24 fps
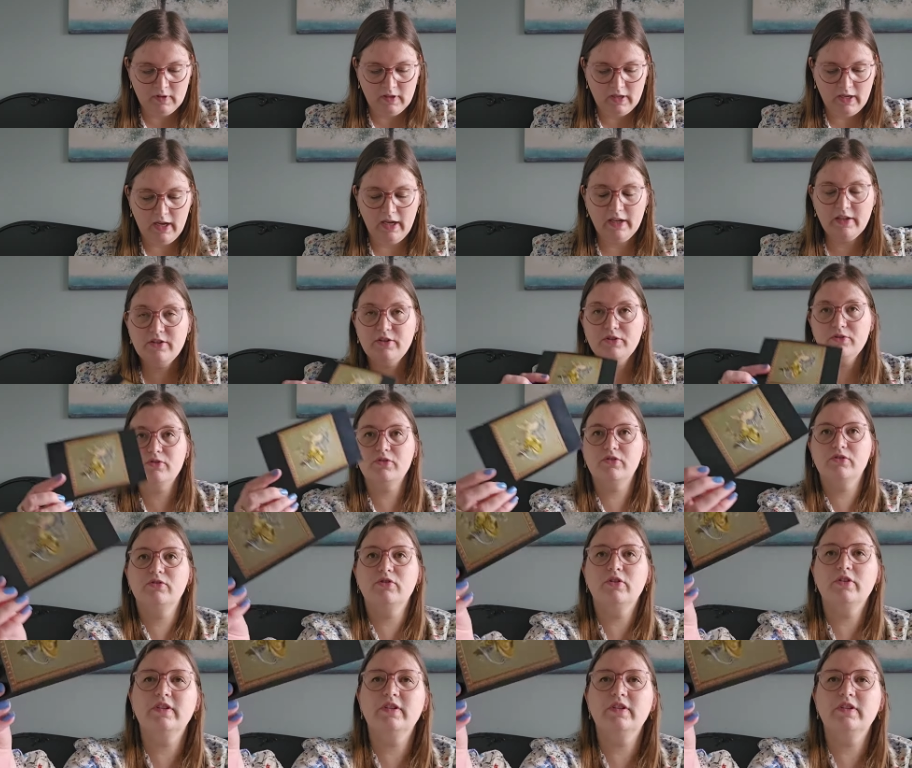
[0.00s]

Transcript: I choose not